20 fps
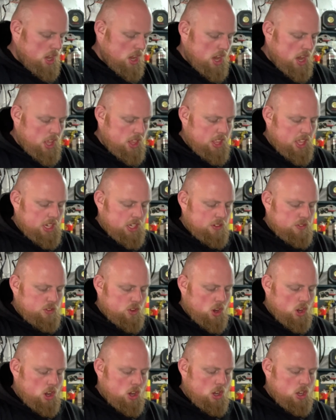And then I've
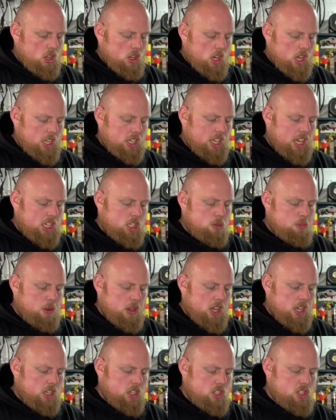got a nice
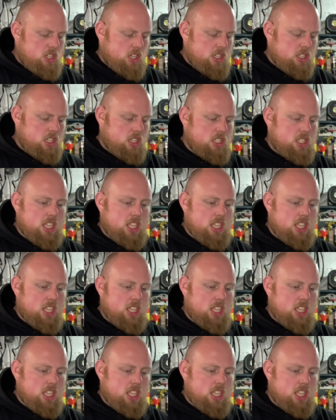pair of scissors.